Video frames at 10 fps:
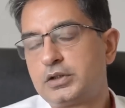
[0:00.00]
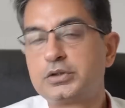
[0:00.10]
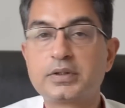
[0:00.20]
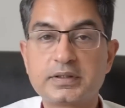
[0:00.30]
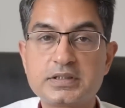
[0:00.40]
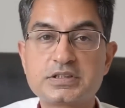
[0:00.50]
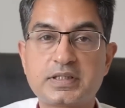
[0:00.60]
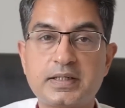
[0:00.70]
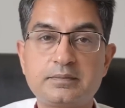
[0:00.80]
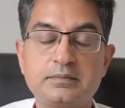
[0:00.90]
During this
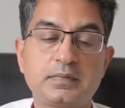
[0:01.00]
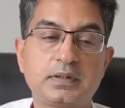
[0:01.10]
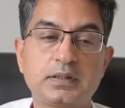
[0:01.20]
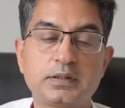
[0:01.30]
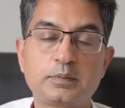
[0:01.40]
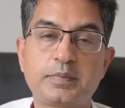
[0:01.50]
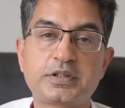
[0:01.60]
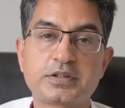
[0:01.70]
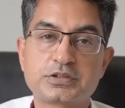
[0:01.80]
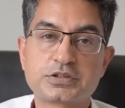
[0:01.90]
time, the
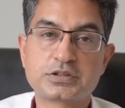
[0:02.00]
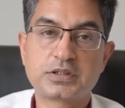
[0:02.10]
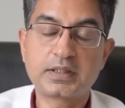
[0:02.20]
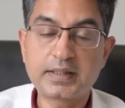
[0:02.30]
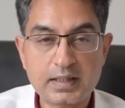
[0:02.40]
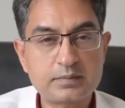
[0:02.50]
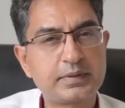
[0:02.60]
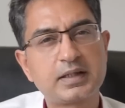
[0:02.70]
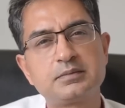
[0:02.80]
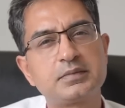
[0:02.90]
patients can
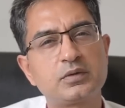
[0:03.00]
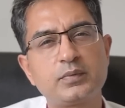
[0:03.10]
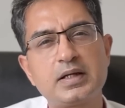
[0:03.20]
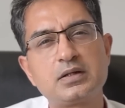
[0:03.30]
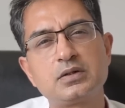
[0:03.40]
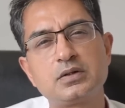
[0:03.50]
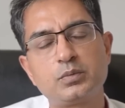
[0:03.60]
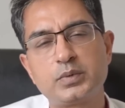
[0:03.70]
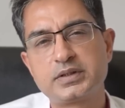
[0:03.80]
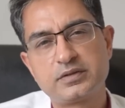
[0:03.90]
become unwell
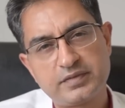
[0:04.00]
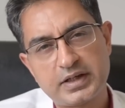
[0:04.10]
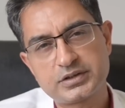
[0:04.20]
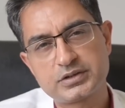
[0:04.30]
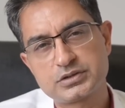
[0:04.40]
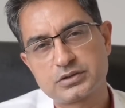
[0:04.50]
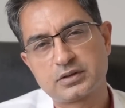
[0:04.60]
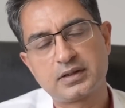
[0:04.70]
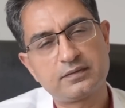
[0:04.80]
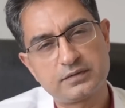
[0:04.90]
with infections
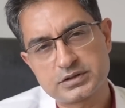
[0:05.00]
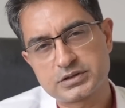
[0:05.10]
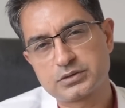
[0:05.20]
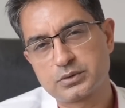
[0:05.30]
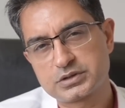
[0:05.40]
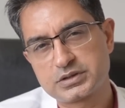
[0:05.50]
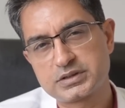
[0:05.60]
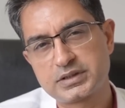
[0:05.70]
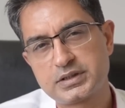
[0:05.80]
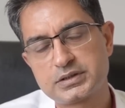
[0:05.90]
or graft versus host
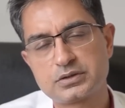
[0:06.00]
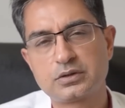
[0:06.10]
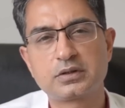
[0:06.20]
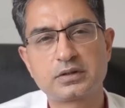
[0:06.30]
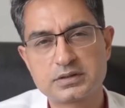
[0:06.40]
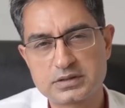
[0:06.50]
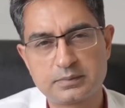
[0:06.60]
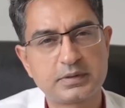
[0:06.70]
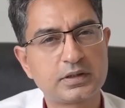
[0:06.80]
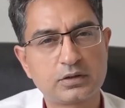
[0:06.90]
disease or
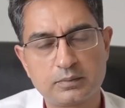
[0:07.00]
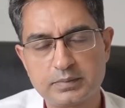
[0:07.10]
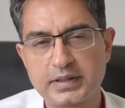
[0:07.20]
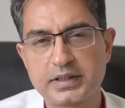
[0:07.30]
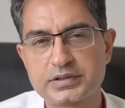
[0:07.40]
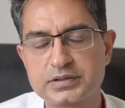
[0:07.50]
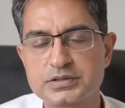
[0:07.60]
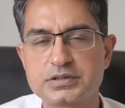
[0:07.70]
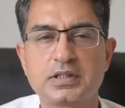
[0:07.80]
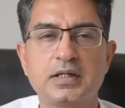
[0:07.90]
some other
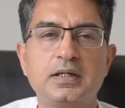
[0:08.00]
complications,